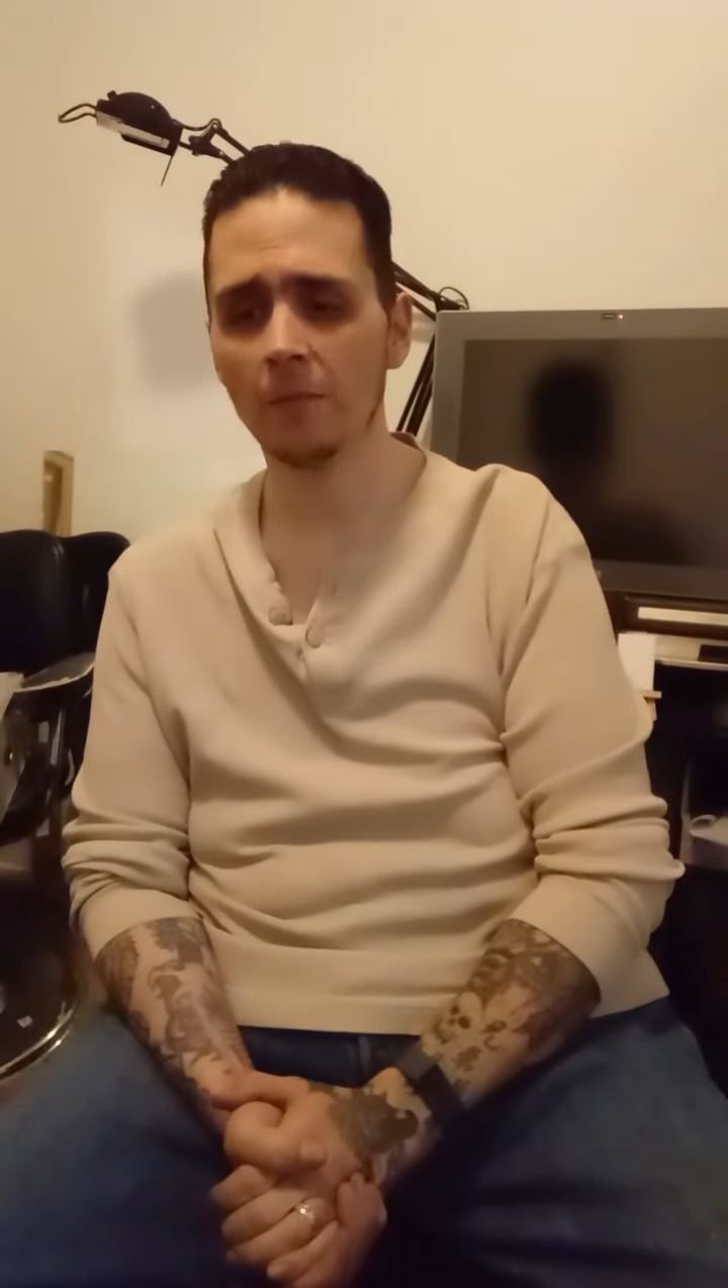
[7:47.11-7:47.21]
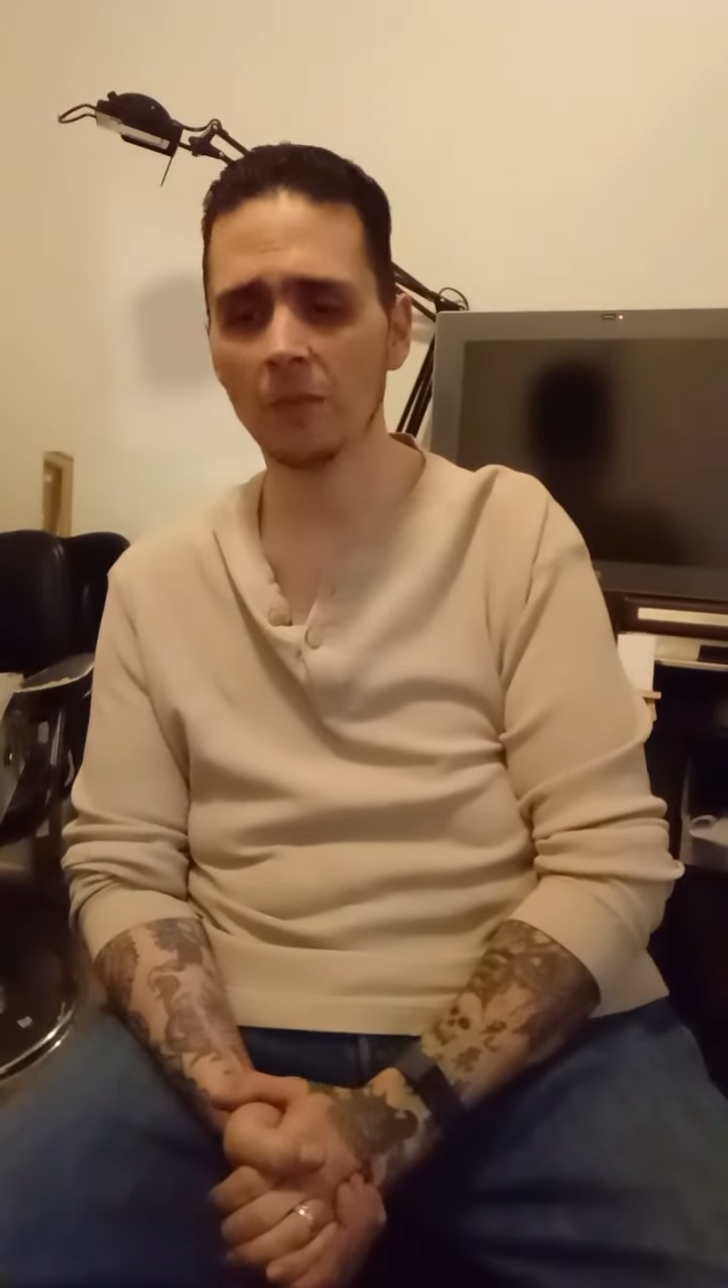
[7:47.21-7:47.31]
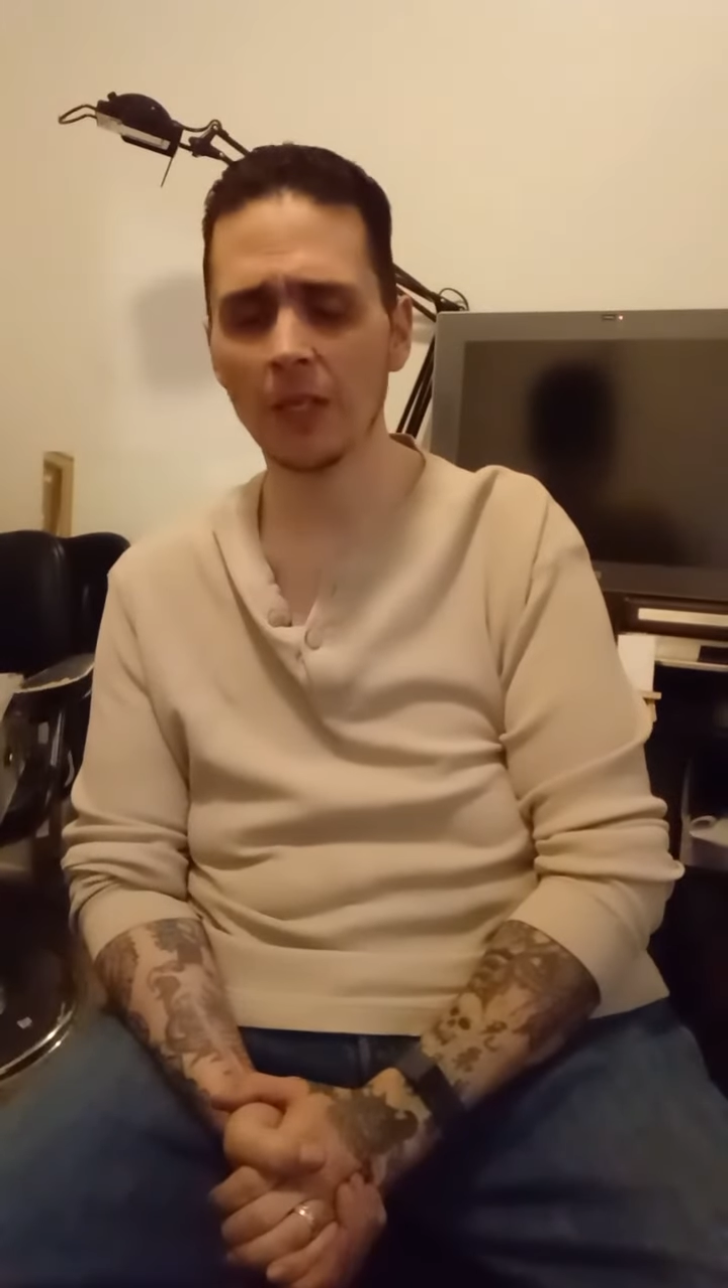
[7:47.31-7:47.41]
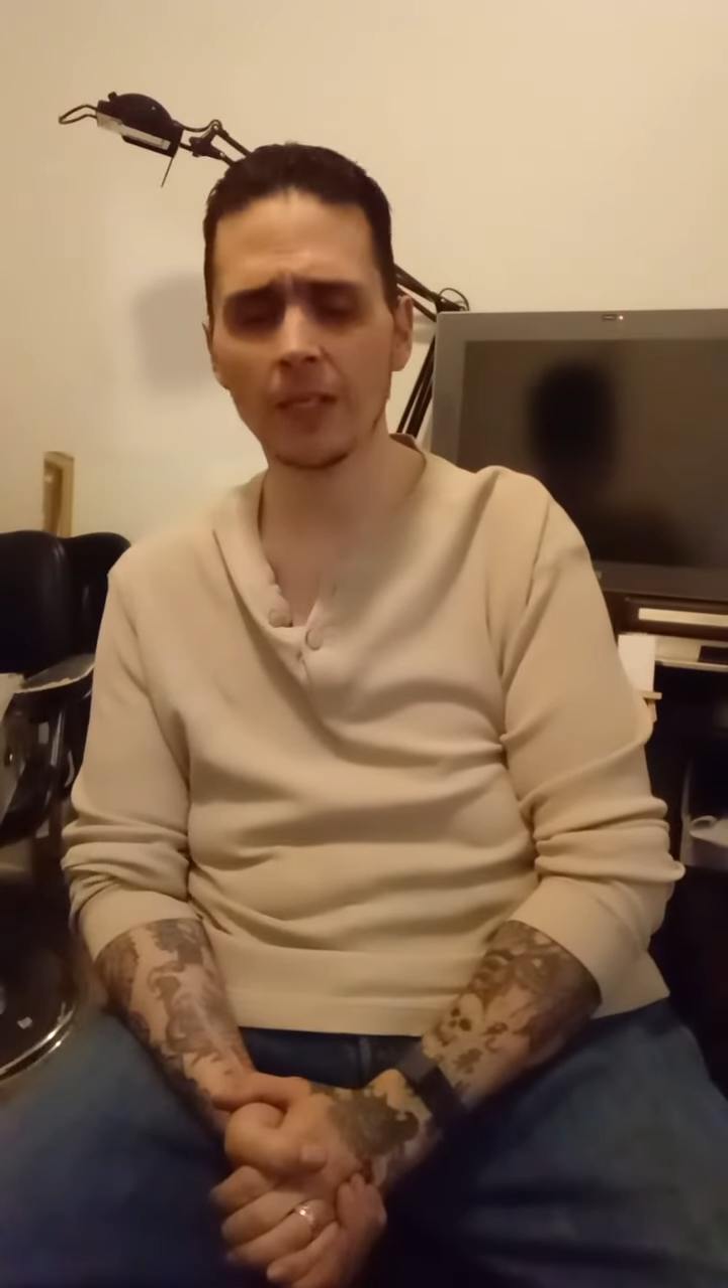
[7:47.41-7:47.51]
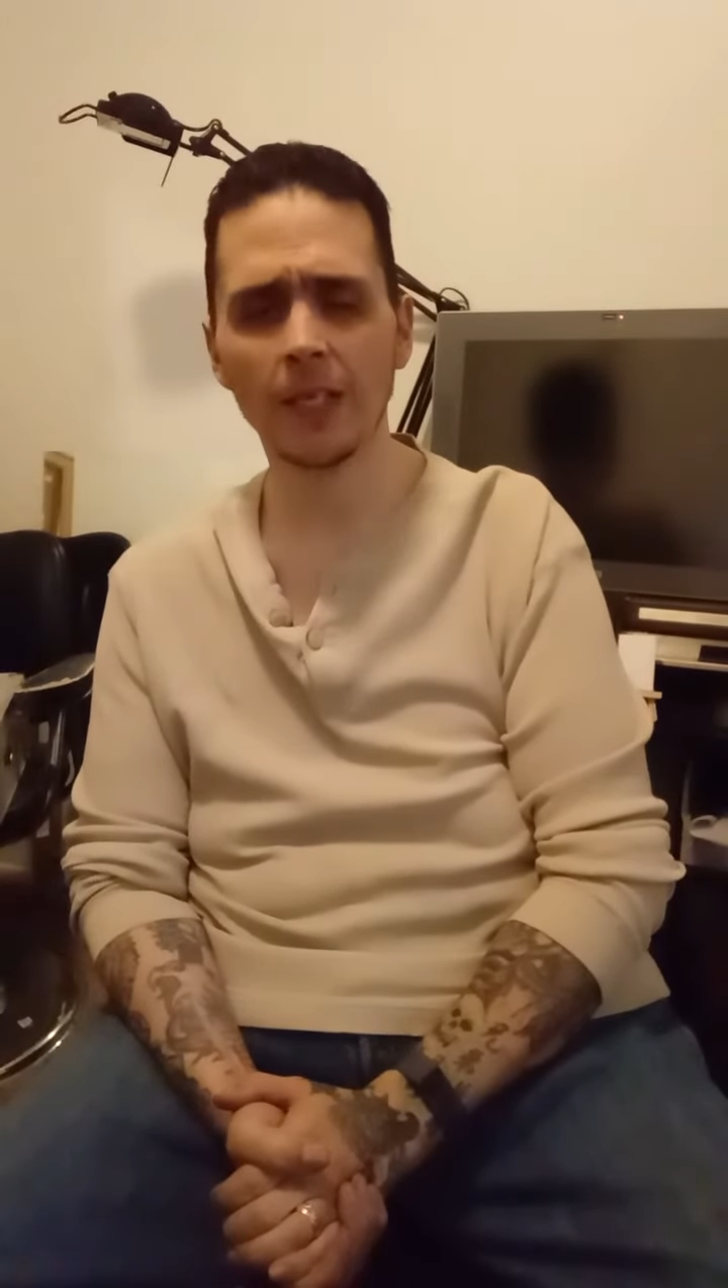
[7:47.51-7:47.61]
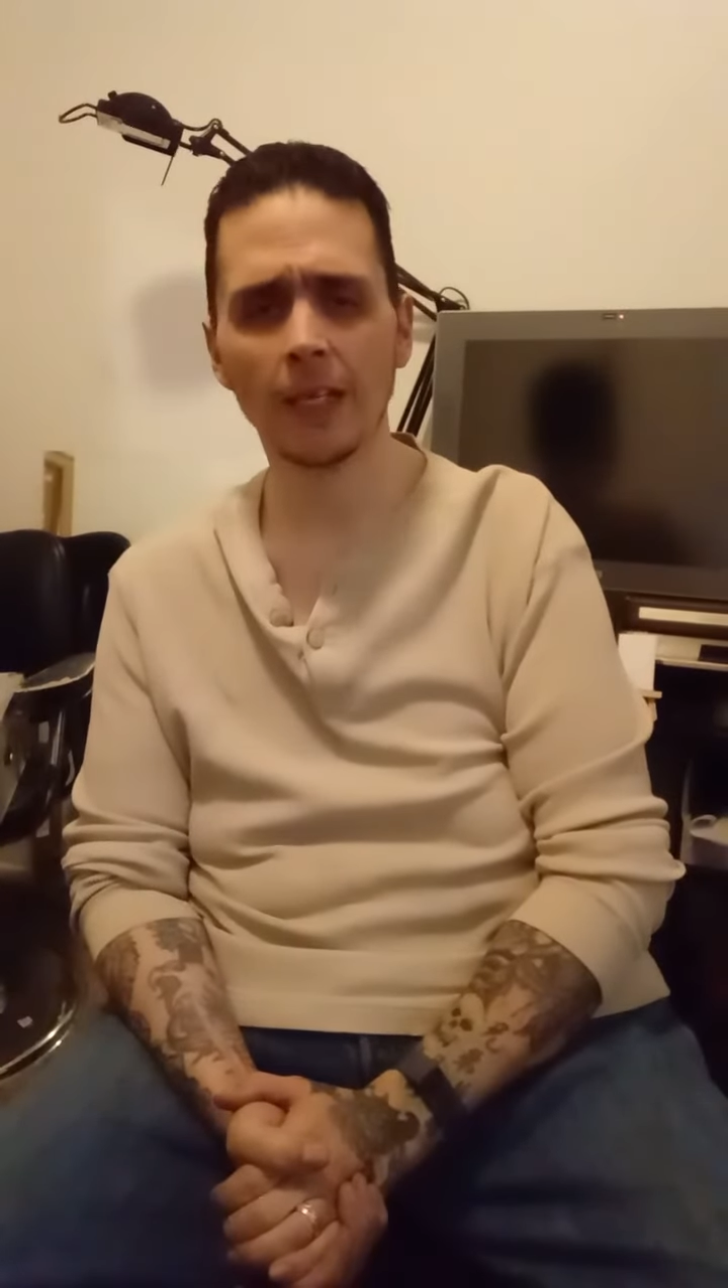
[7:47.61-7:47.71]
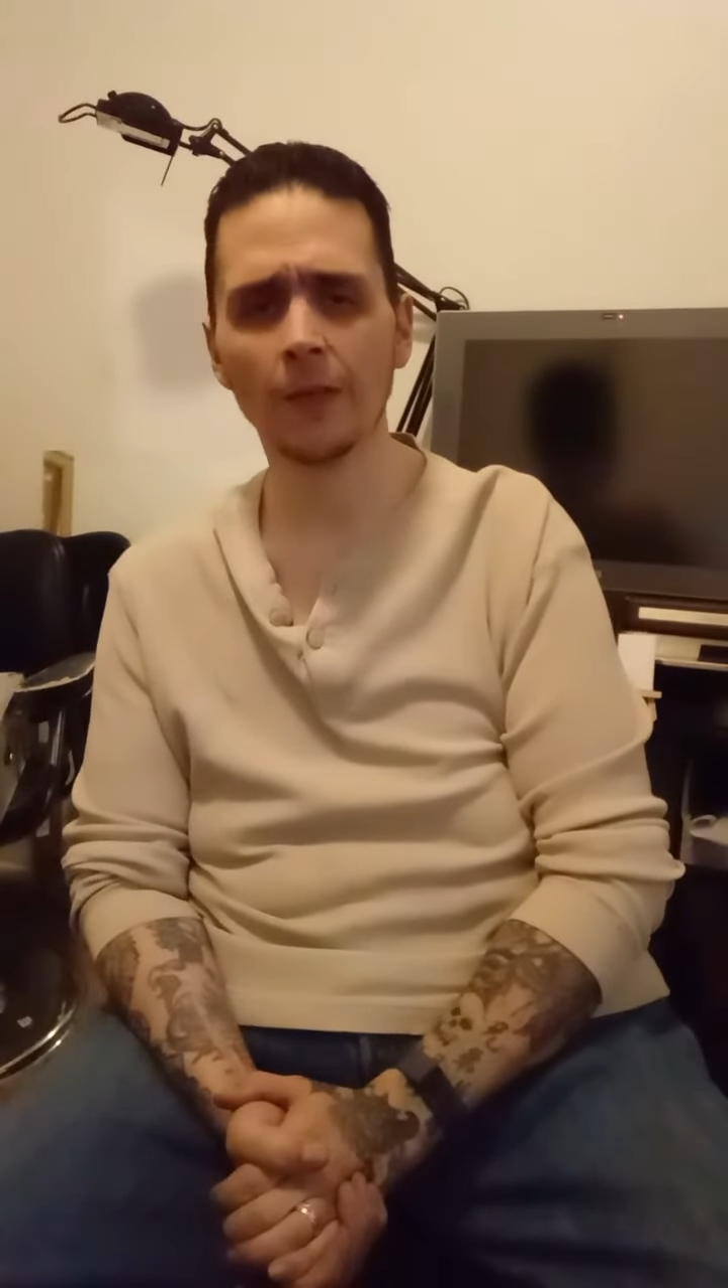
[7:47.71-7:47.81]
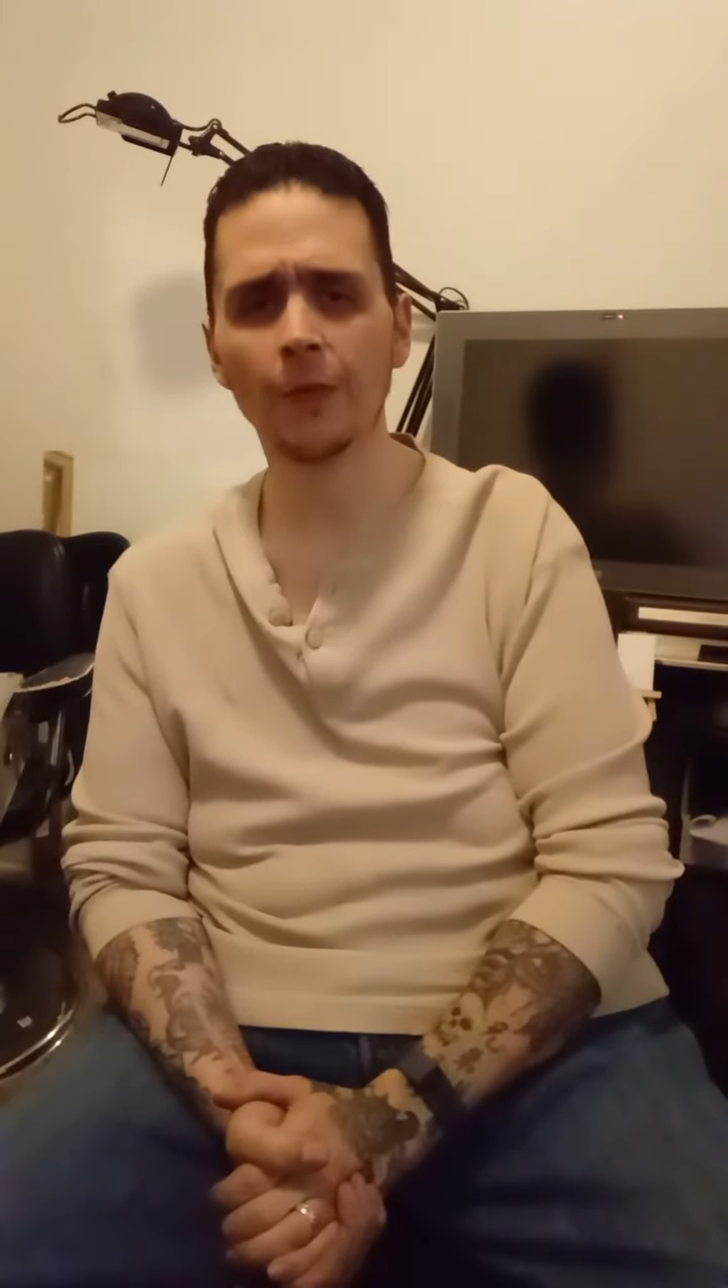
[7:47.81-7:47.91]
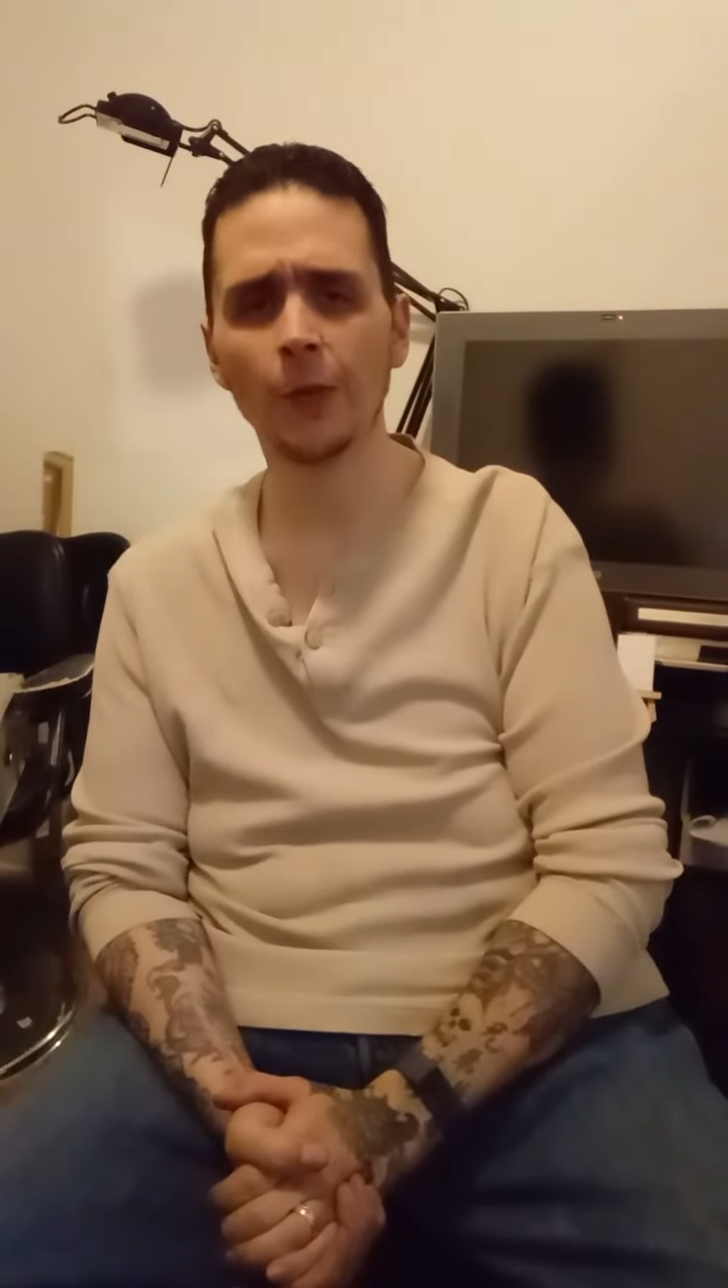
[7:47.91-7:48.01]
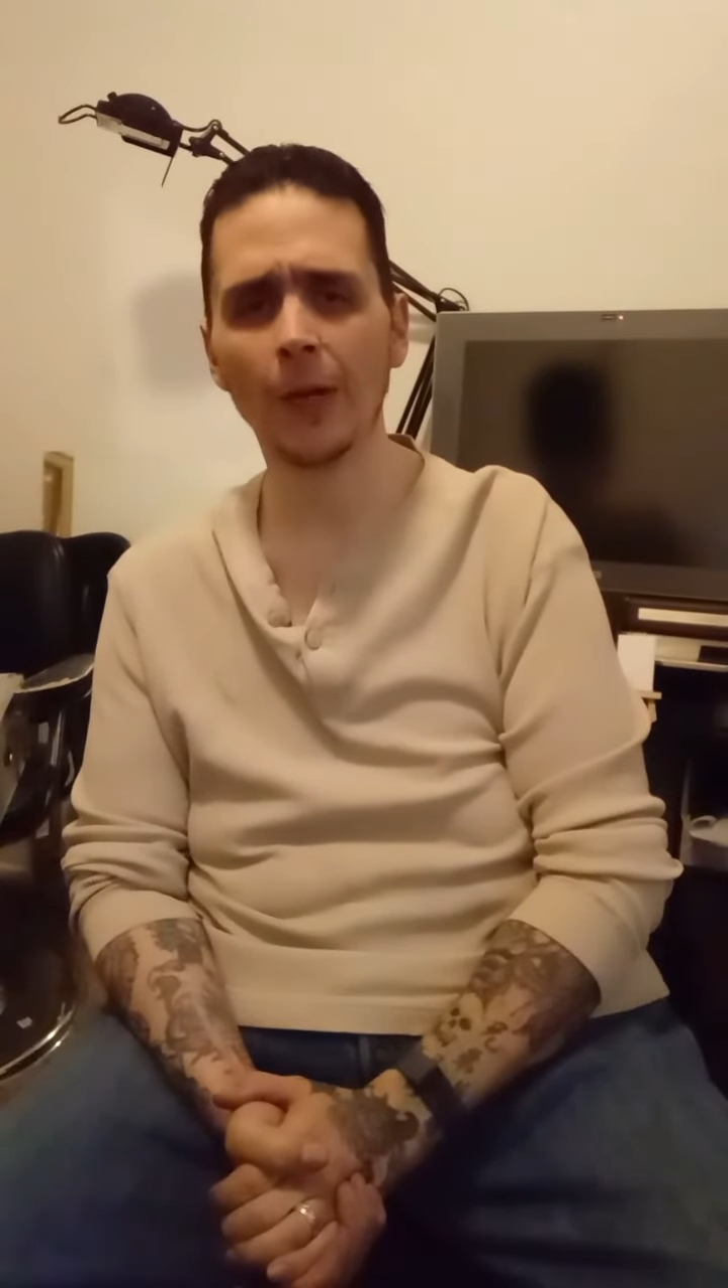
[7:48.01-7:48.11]
does take
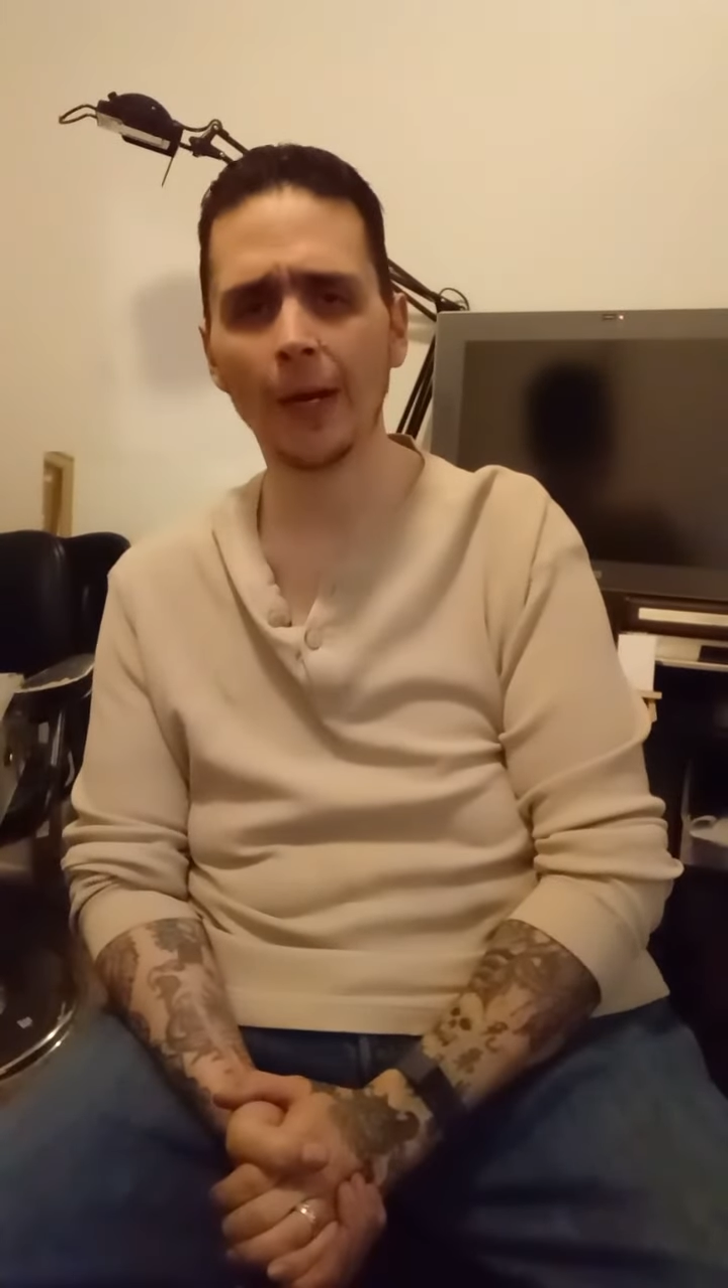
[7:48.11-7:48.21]
a few